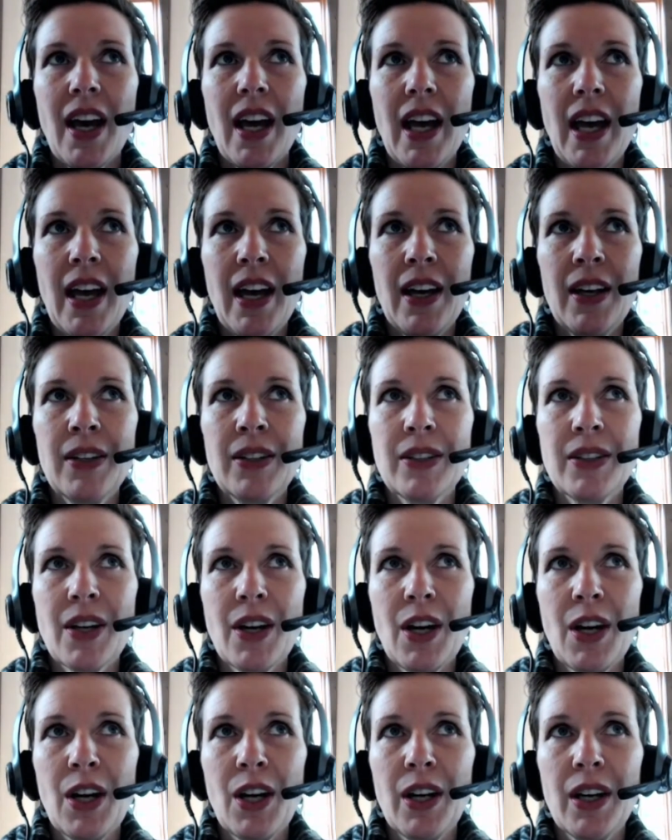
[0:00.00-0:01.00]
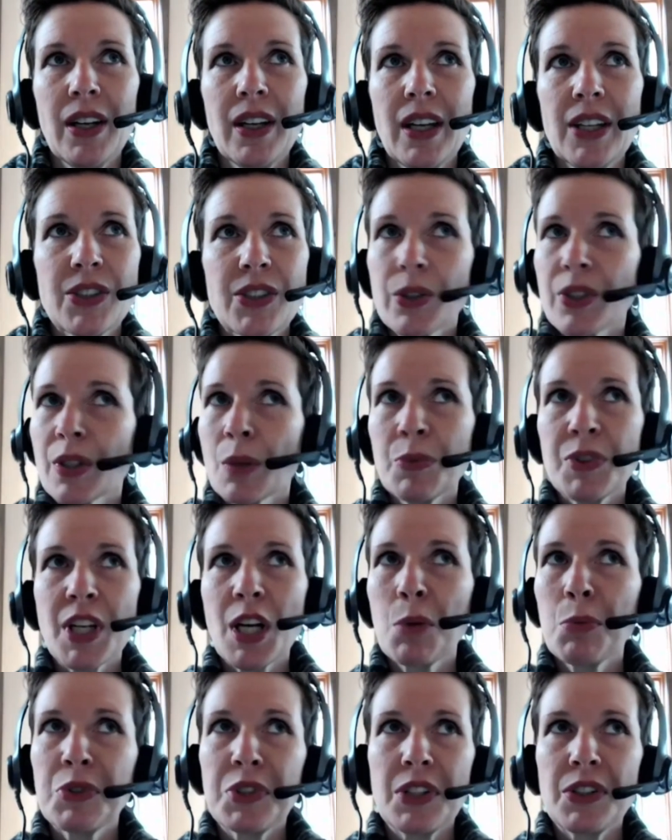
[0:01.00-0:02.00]
And so
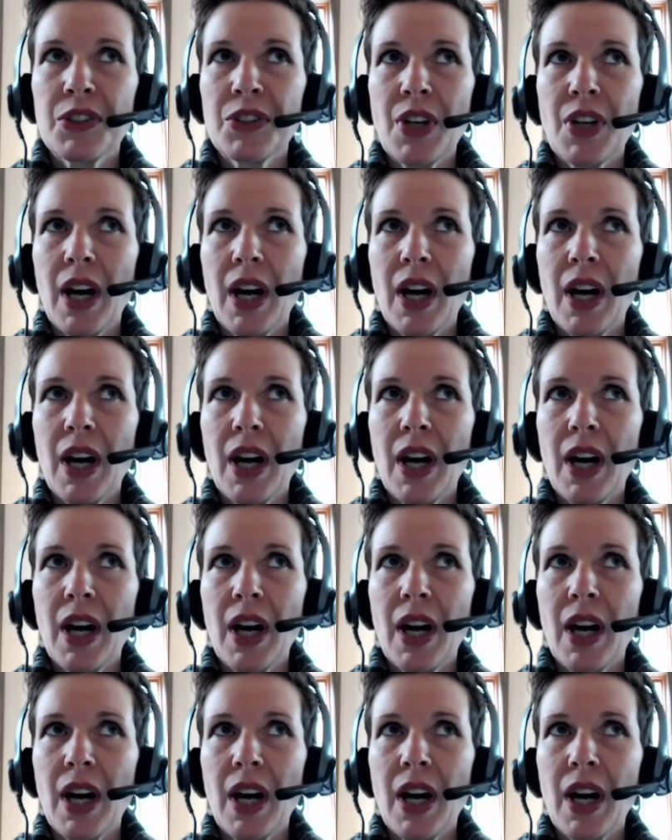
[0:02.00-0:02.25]
sometimes